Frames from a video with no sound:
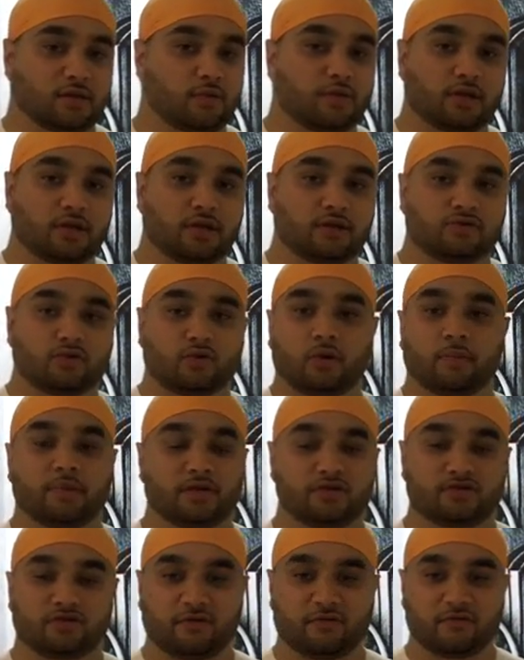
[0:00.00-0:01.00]
I want to draw a
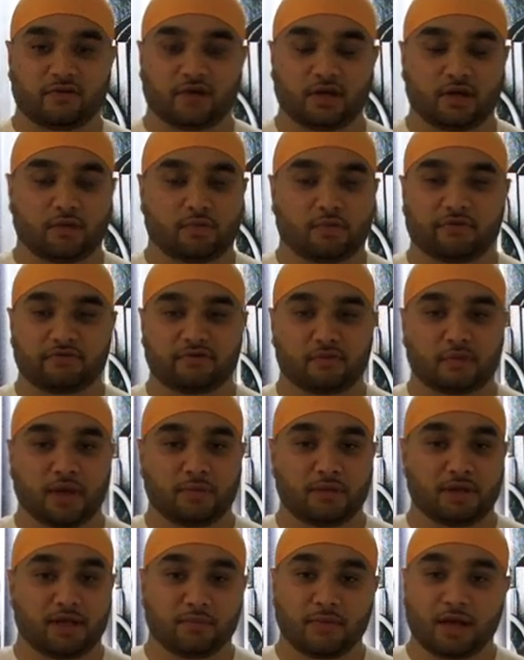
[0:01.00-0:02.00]
picture of the Prophet Muhammad,